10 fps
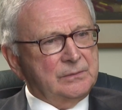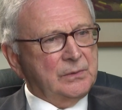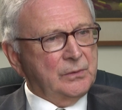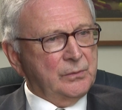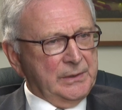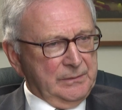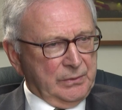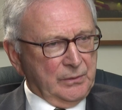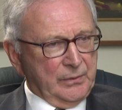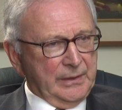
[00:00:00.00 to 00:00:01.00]
home heat
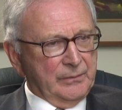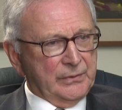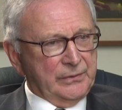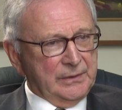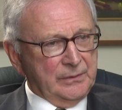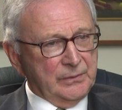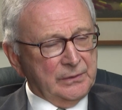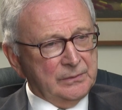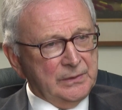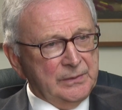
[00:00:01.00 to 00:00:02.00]
program with
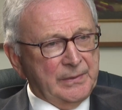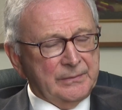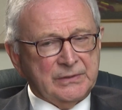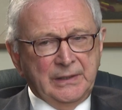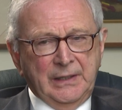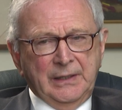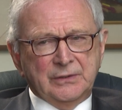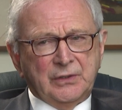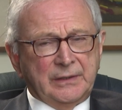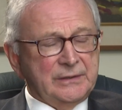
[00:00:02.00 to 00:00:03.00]
the heat pumps.
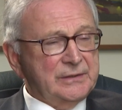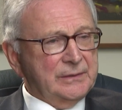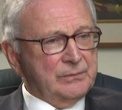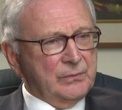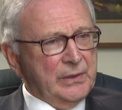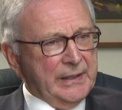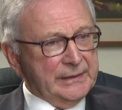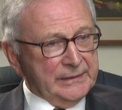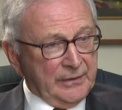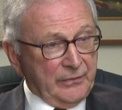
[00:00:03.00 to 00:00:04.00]
So we
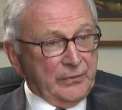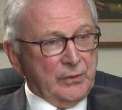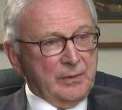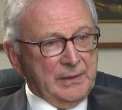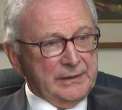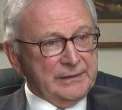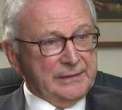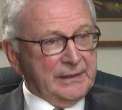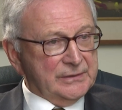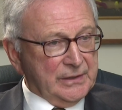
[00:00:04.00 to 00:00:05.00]
added another $30 million to
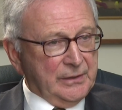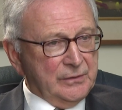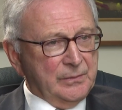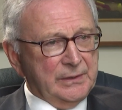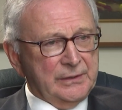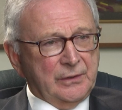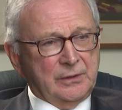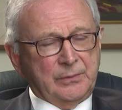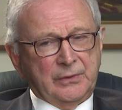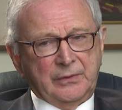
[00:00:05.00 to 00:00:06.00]
that. It's a $100
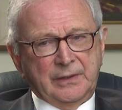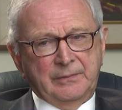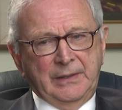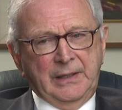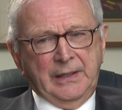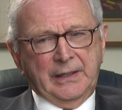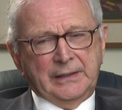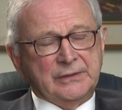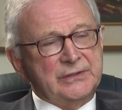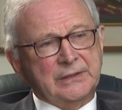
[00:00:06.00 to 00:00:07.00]
million program,
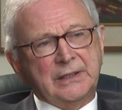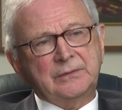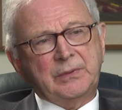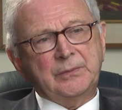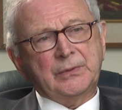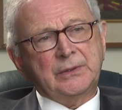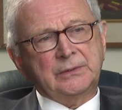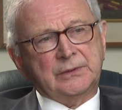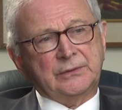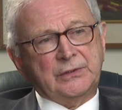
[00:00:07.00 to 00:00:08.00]
and it's to get
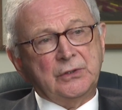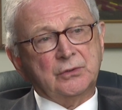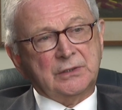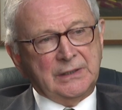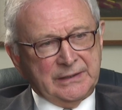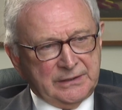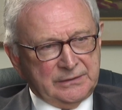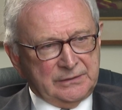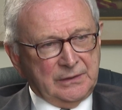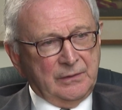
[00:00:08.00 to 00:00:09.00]
people to use
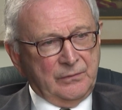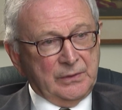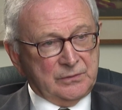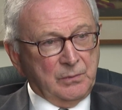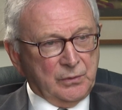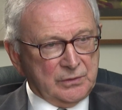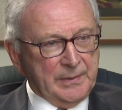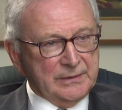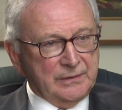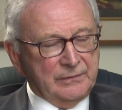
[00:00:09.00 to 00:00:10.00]
less of what's more
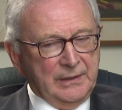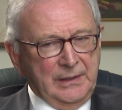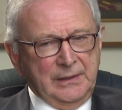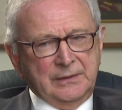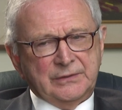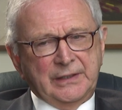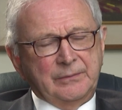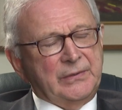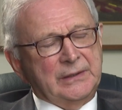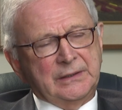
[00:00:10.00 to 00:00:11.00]
expensive.
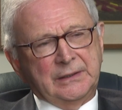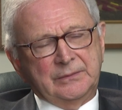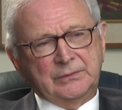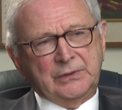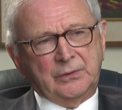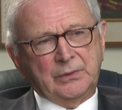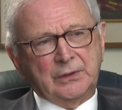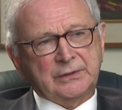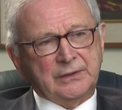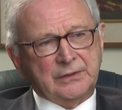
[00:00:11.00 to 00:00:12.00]
Same thing, we
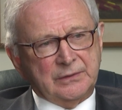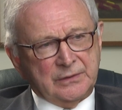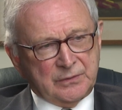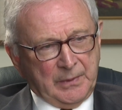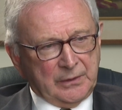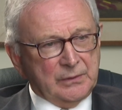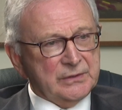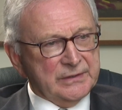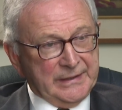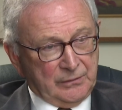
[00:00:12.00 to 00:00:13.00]
looked at the smart
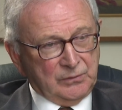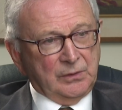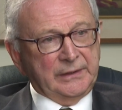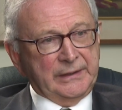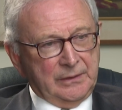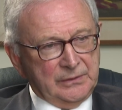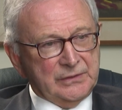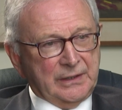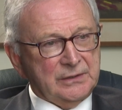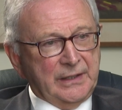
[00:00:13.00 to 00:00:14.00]
grids is now rolling out. It's
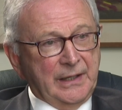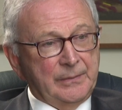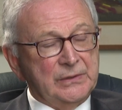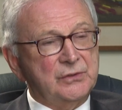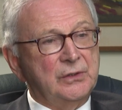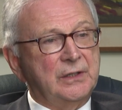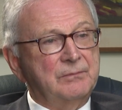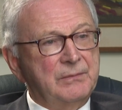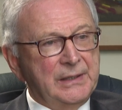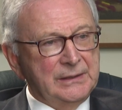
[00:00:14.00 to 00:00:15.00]
actually happening, so you
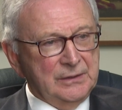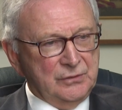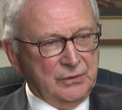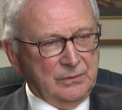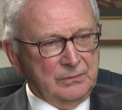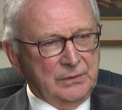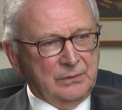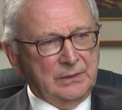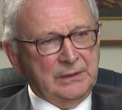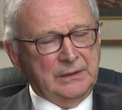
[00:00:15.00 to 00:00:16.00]
can manage
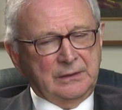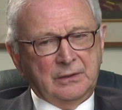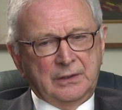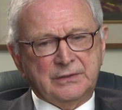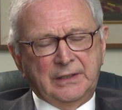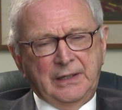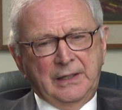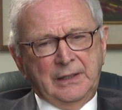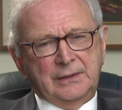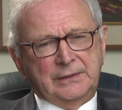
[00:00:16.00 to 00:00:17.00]
your heating costs.
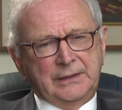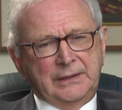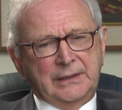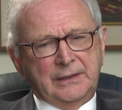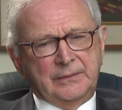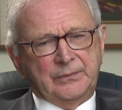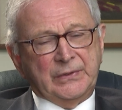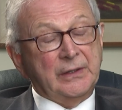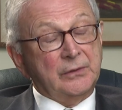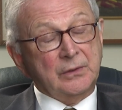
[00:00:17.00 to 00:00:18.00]
The
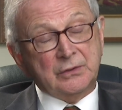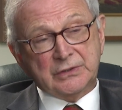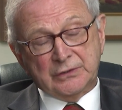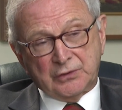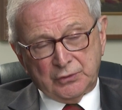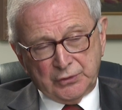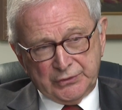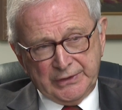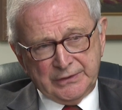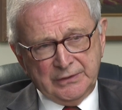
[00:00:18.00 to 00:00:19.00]
other areas in social
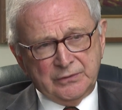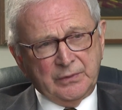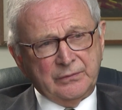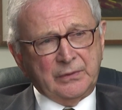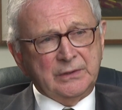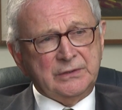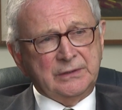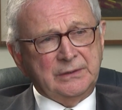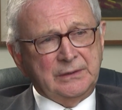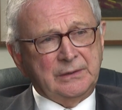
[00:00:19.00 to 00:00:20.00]
assistance, we've raised
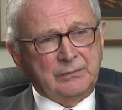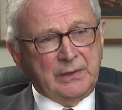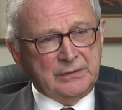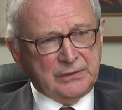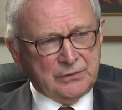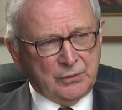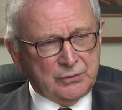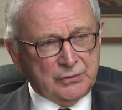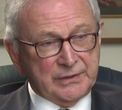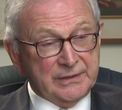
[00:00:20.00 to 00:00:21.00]
the rates in
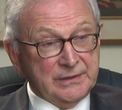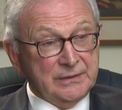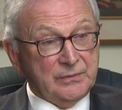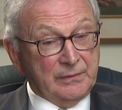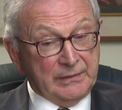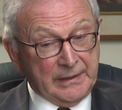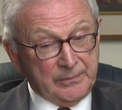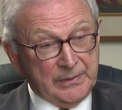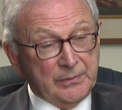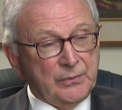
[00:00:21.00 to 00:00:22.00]
social assistance. We've
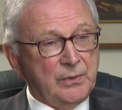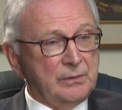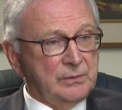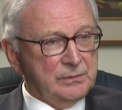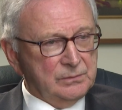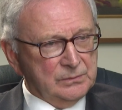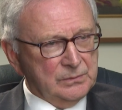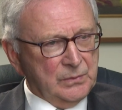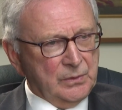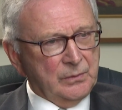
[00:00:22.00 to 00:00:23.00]
allowed people to work
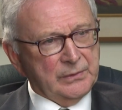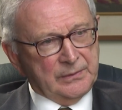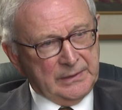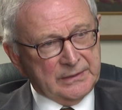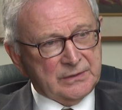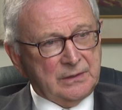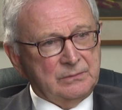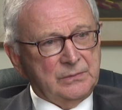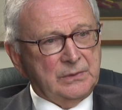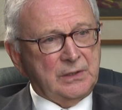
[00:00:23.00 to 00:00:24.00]
more with less
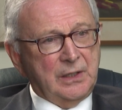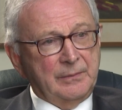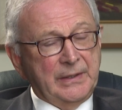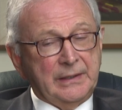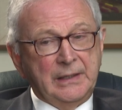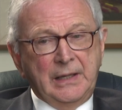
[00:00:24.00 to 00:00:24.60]
clawback.